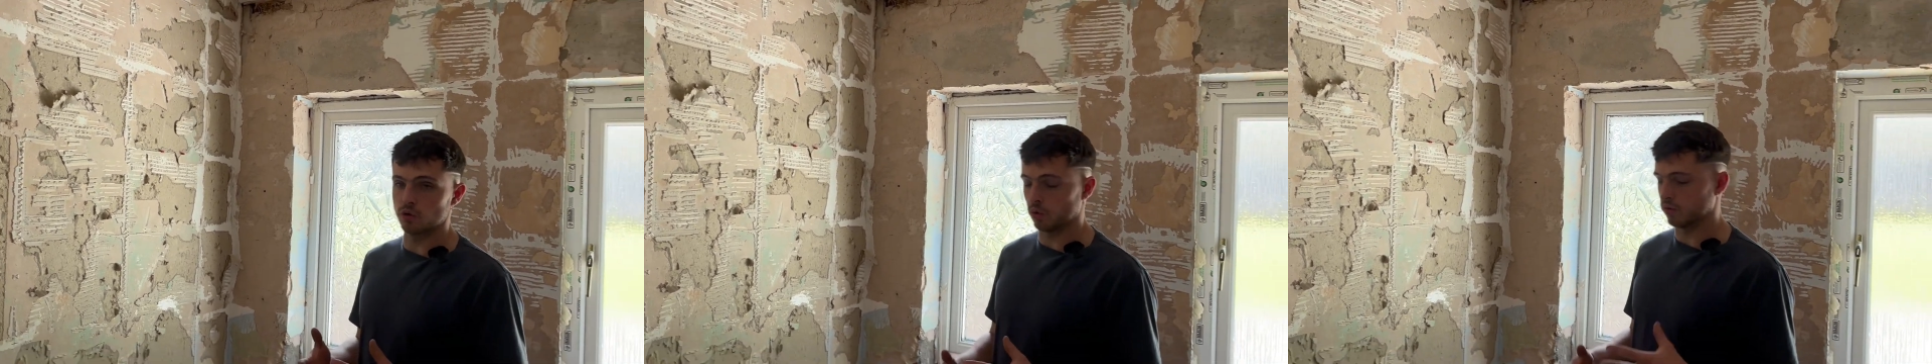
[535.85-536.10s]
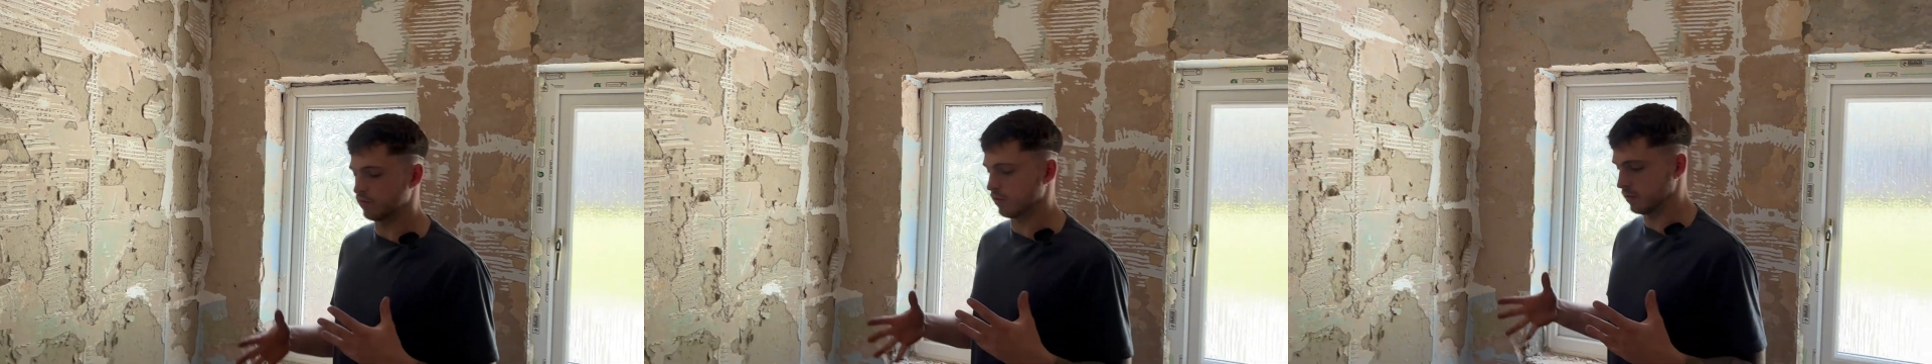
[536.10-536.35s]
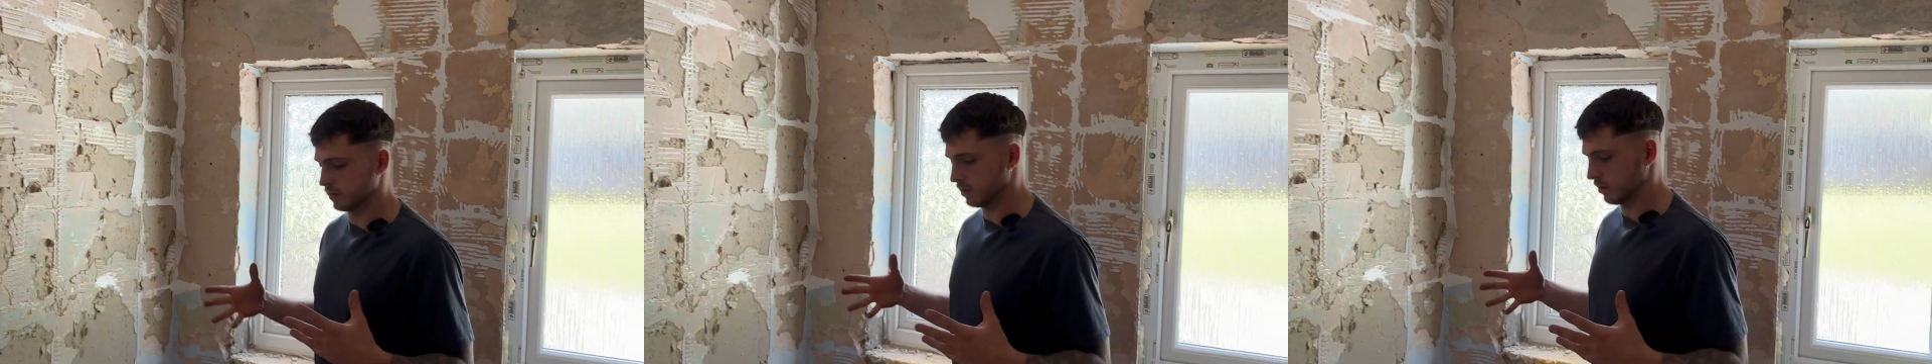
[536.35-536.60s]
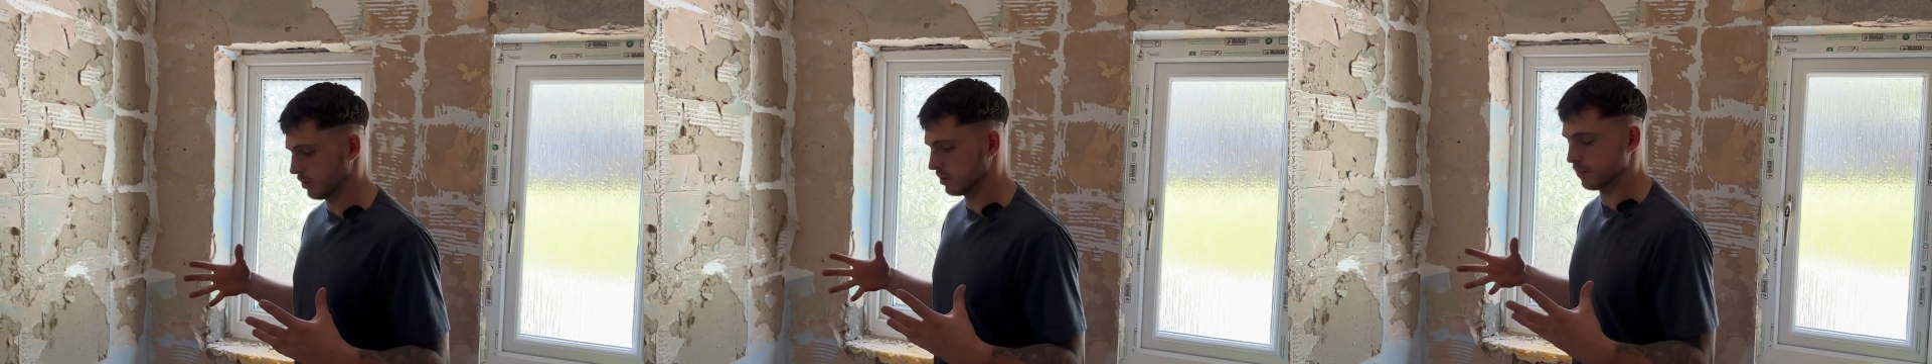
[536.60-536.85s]
or if
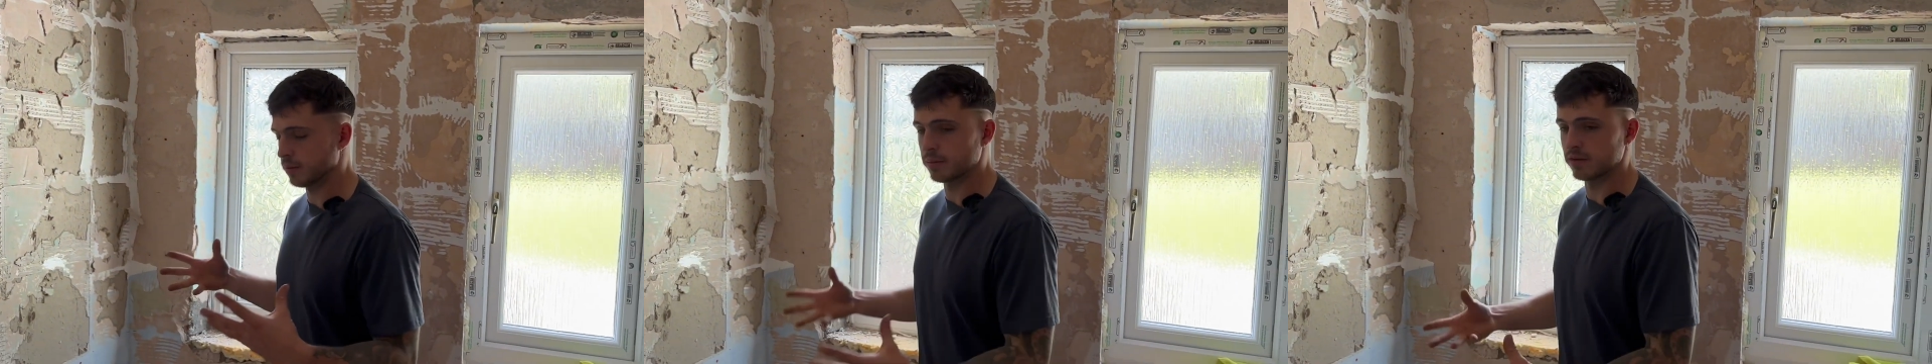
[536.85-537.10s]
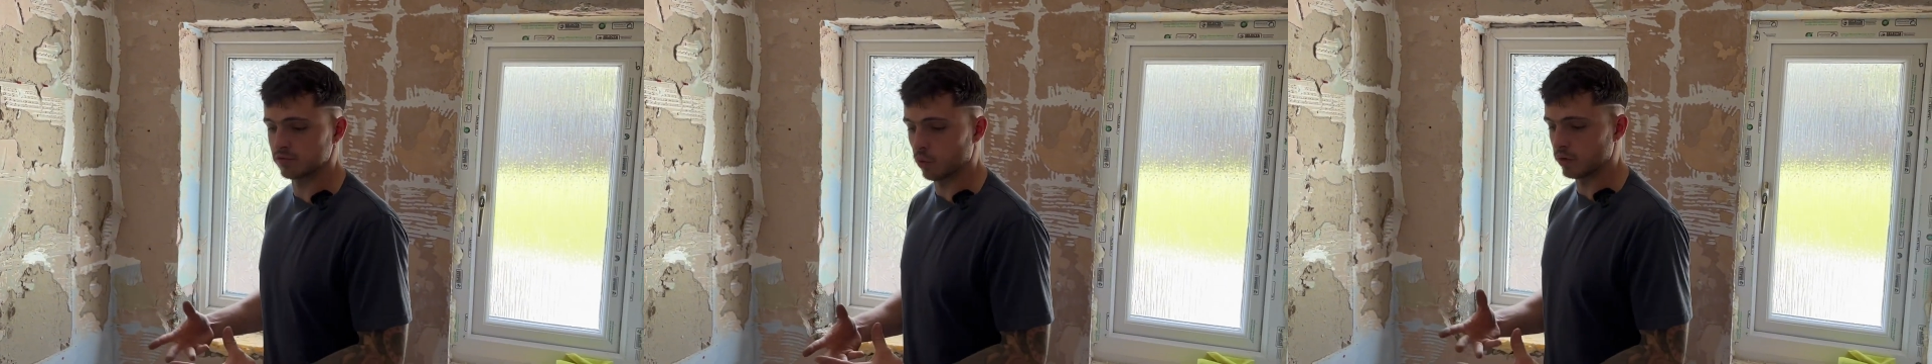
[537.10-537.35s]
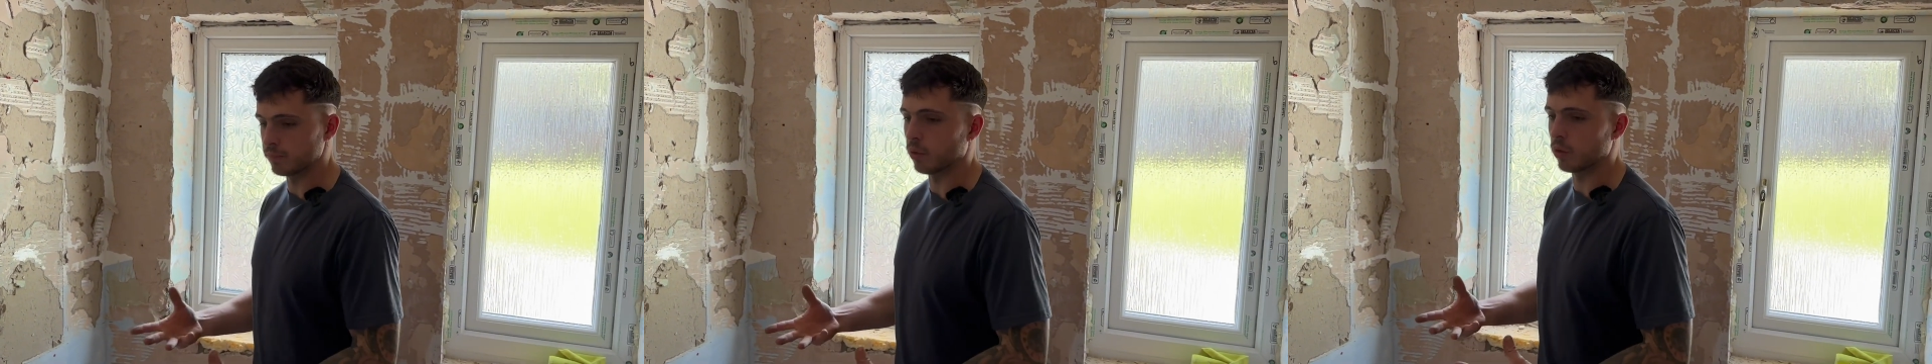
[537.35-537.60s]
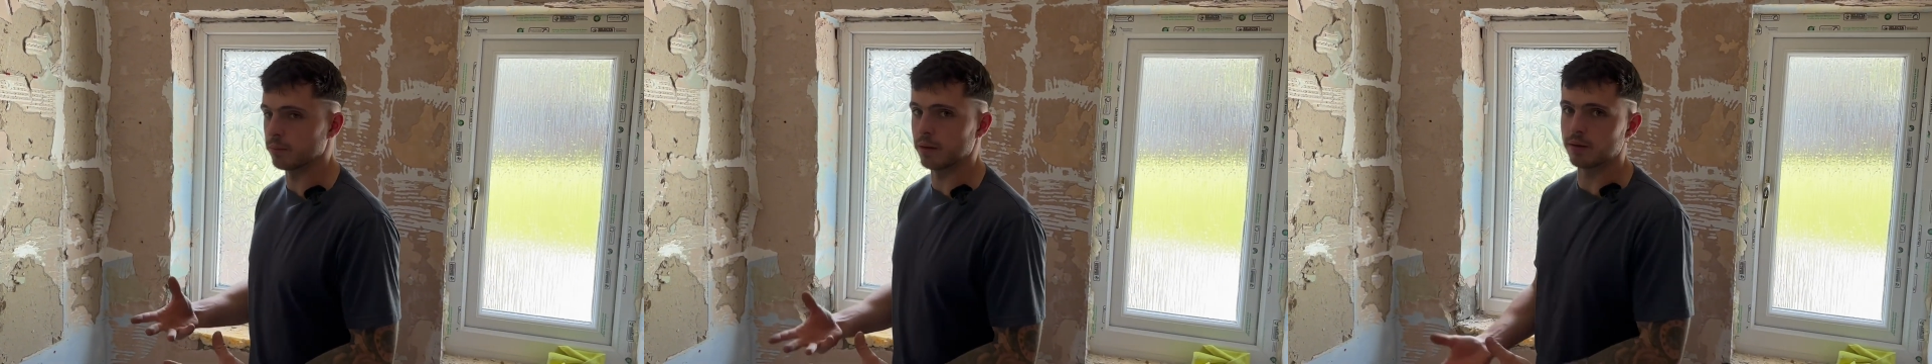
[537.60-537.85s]
the people have already
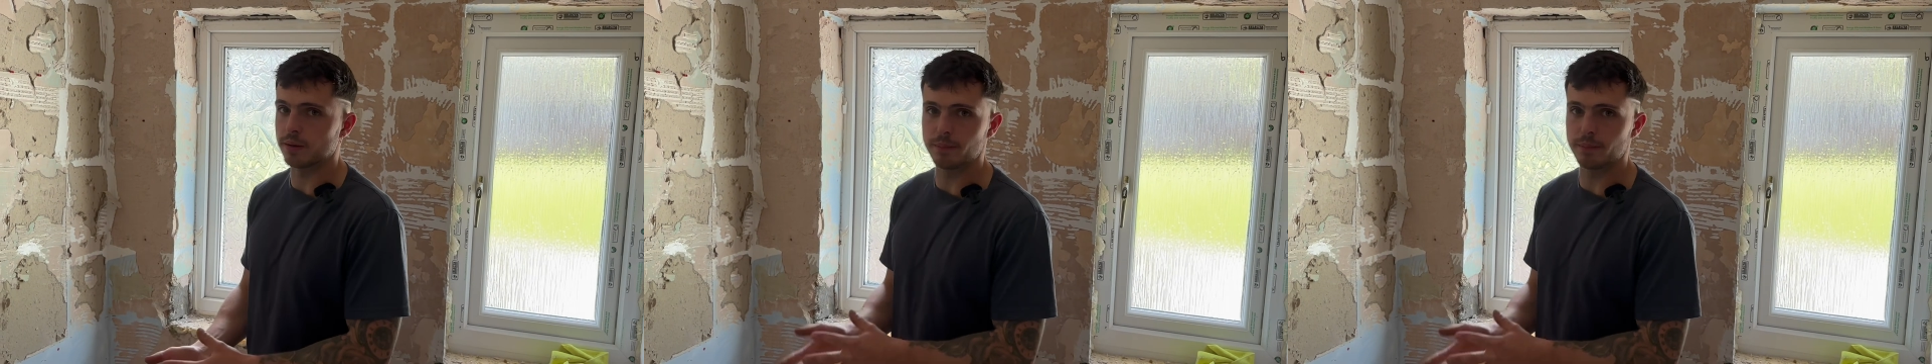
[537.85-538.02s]
bought the mirror,